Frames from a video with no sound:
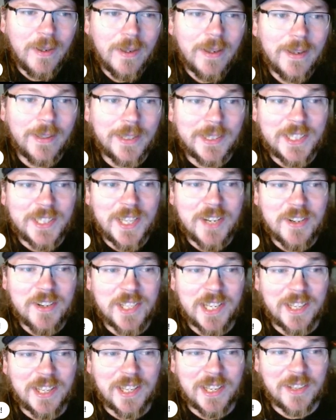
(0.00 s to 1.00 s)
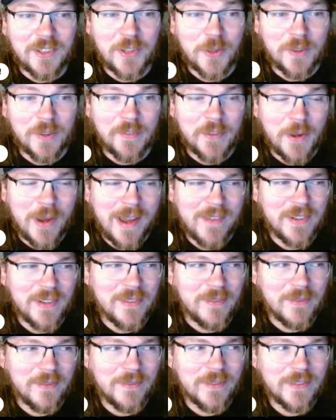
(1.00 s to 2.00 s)
Well, it's an interesting thing too. If you
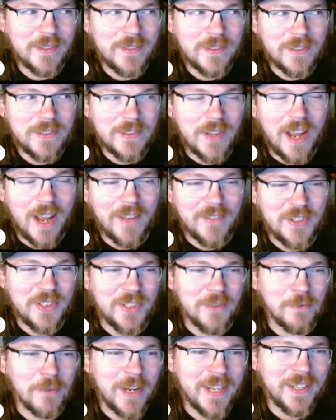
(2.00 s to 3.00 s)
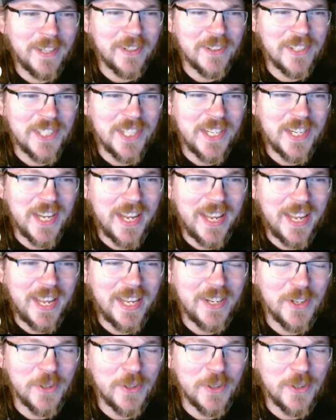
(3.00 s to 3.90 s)
haven't obviously read it or seen ahead,